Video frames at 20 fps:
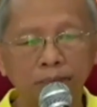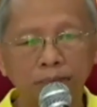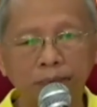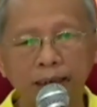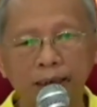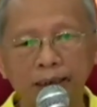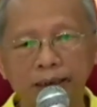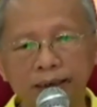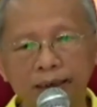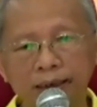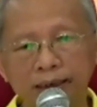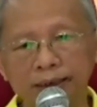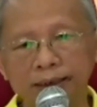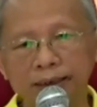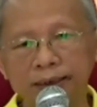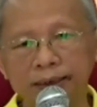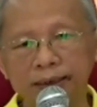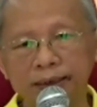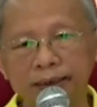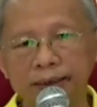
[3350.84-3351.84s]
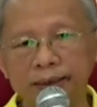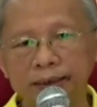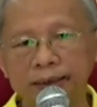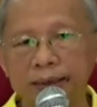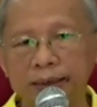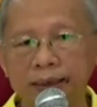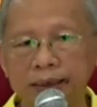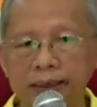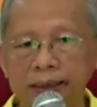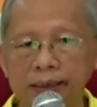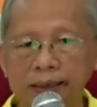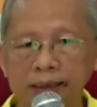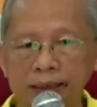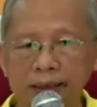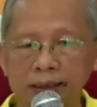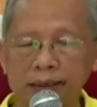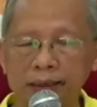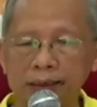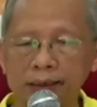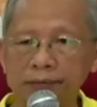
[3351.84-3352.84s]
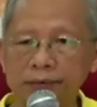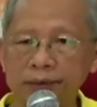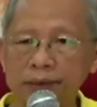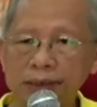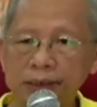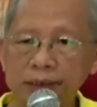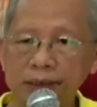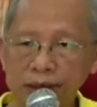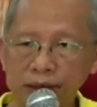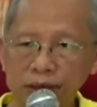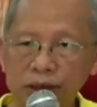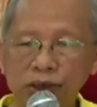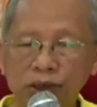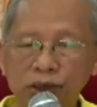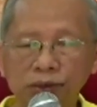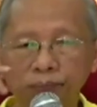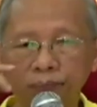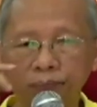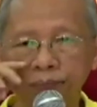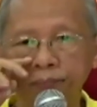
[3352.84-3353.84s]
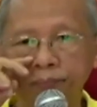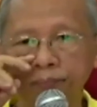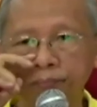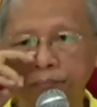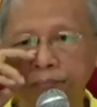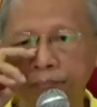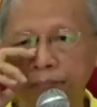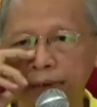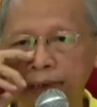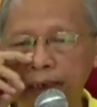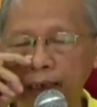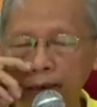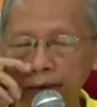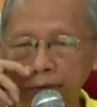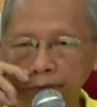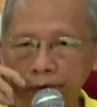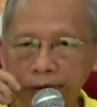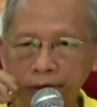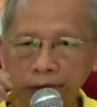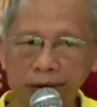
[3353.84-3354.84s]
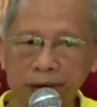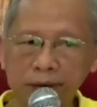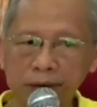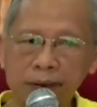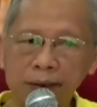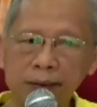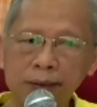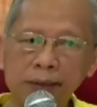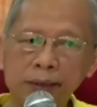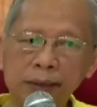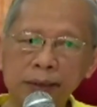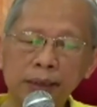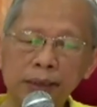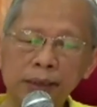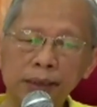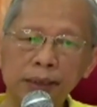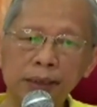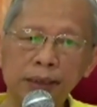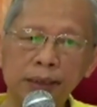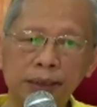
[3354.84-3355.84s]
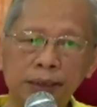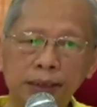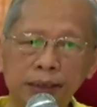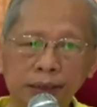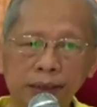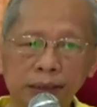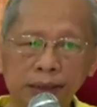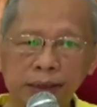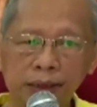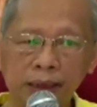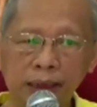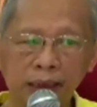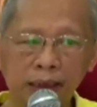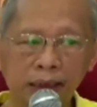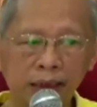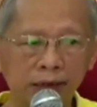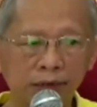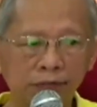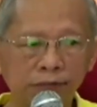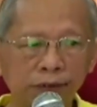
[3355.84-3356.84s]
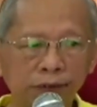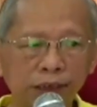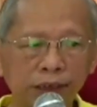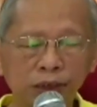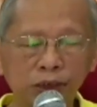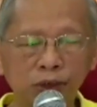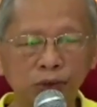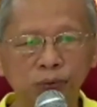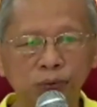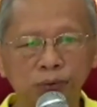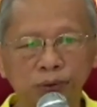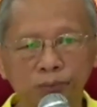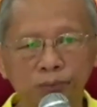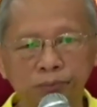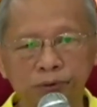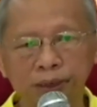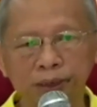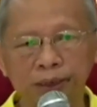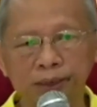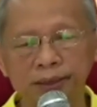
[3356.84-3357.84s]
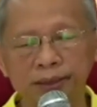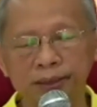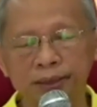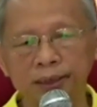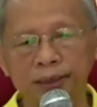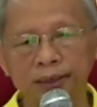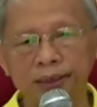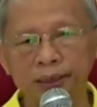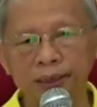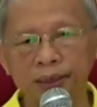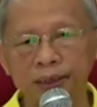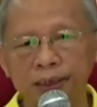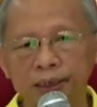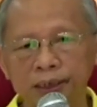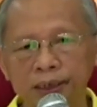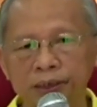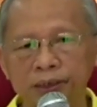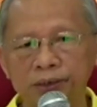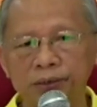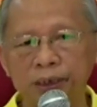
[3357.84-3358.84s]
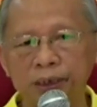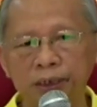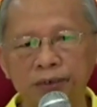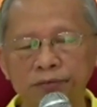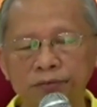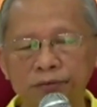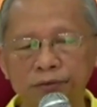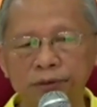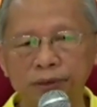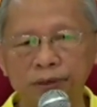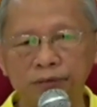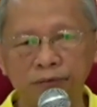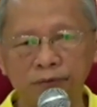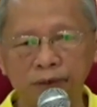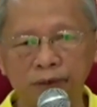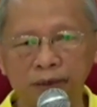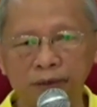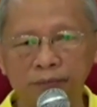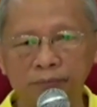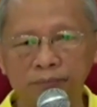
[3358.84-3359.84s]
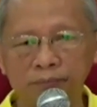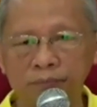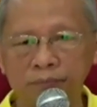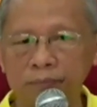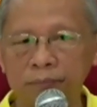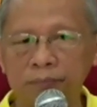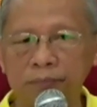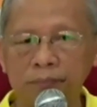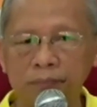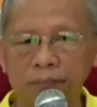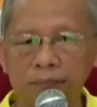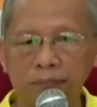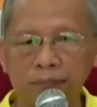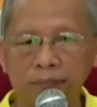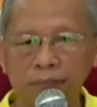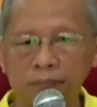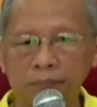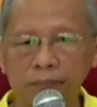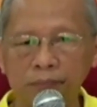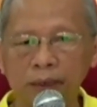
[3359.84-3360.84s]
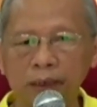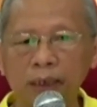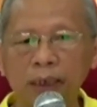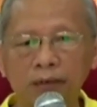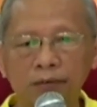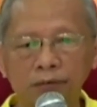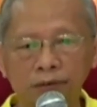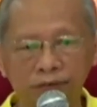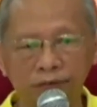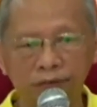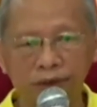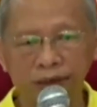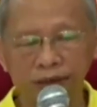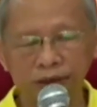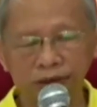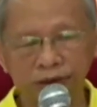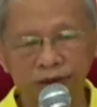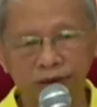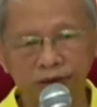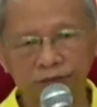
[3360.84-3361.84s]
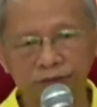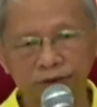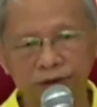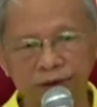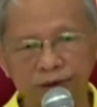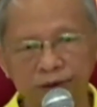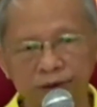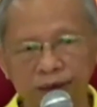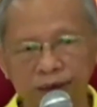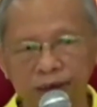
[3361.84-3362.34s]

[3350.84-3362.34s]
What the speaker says: Pariyatti is the learning of his teaching. After you learn the teaching, under phase two, the Buddha said, you have to develop the cultivation of it.